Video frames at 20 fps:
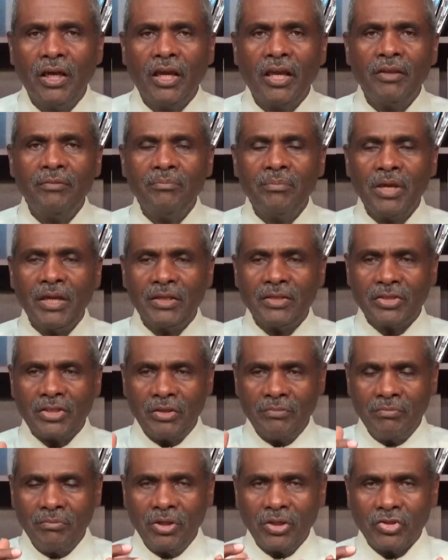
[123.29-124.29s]
it makes
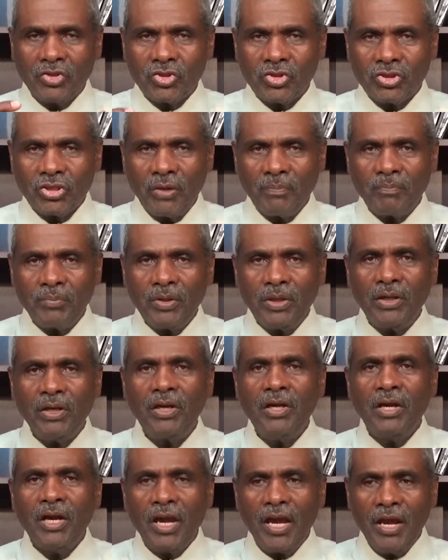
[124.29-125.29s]
it much simpler
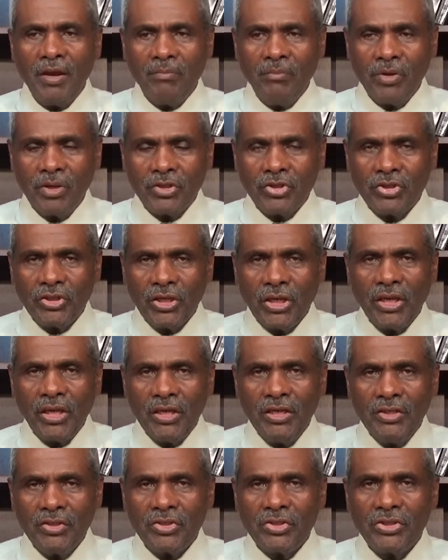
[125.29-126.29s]
and much
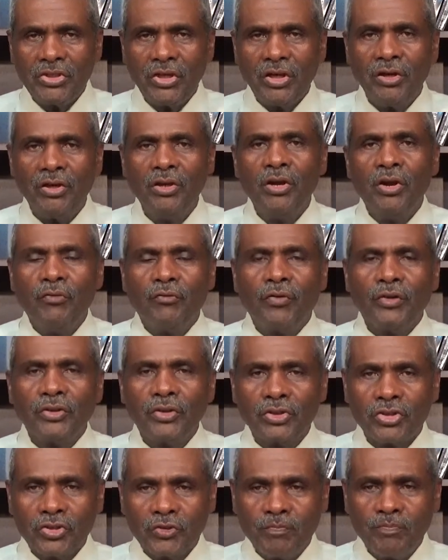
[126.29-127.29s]
easier for the
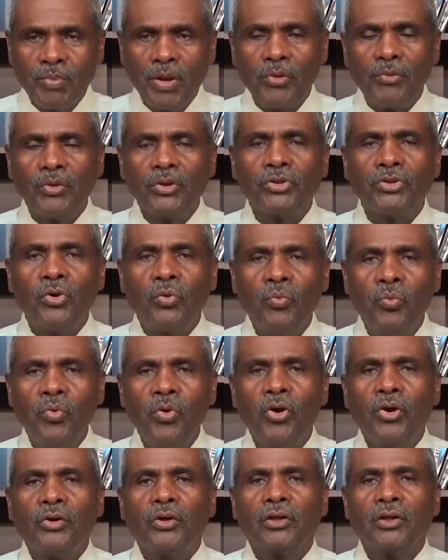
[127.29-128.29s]
Spirit to
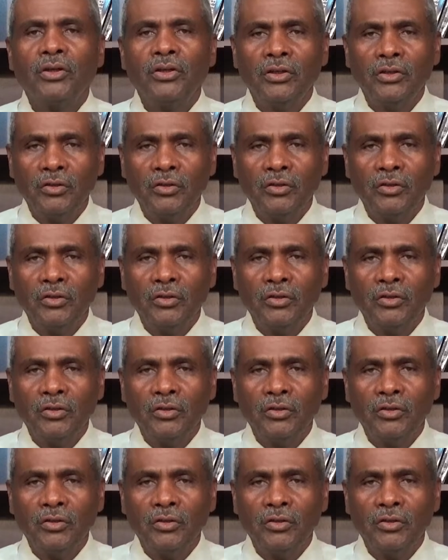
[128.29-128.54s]
work